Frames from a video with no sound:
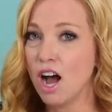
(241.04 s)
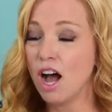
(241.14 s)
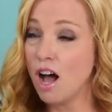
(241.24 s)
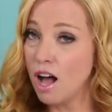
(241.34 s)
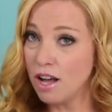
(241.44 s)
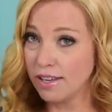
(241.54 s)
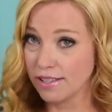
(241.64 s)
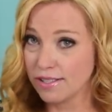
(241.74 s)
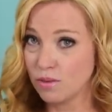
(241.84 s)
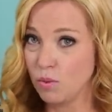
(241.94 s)

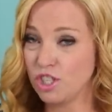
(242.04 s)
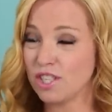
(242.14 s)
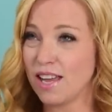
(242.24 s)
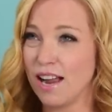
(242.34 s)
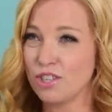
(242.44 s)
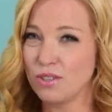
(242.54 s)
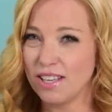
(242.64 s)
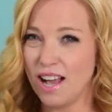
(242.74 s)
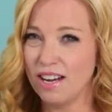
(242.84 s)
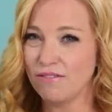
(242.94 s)
August, which is actually
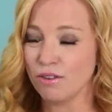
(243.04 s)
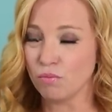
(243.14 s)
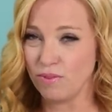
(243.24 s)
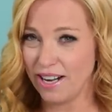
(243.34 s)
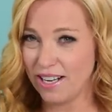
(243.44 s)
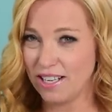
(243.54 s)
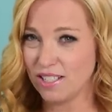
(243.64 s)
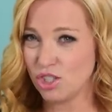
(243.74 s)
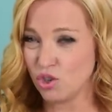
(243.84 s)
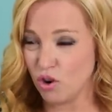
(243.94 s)
kind of the rainy,
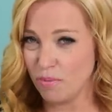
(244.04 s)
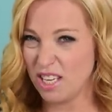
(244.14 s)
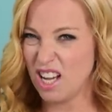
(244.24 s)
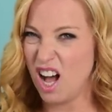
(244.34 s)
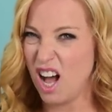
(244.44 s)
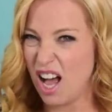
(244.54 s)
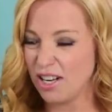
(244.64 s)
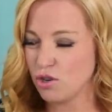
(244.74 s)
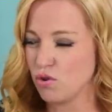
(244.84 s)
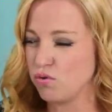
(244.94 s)
stormy,
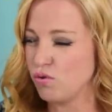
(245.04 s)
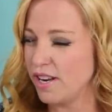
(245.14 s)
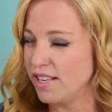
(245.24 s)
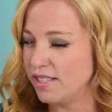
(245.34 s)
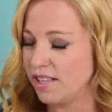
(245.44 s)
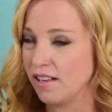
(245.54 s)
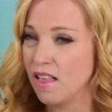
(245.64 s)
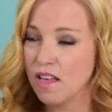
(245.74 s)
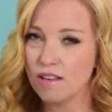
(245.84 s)
hot, crazy,